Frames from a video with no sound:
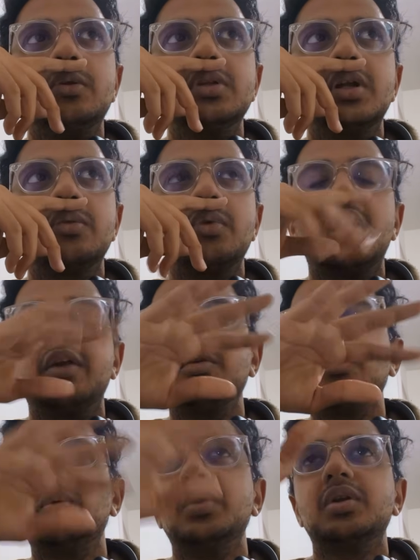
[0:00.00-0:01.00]
So that's what I had to
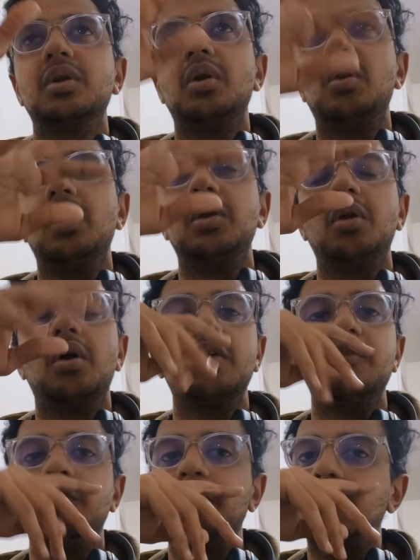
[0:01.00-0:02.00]
switch in a lot
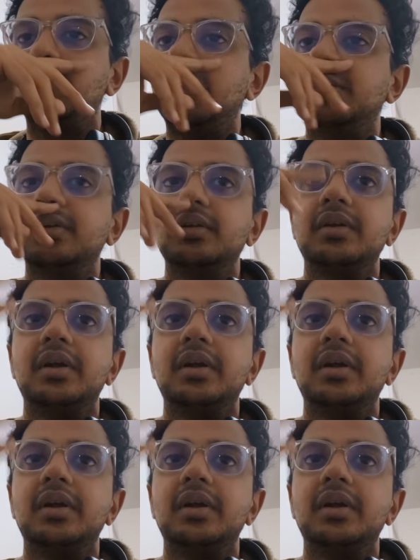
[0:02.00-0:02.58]
of different places.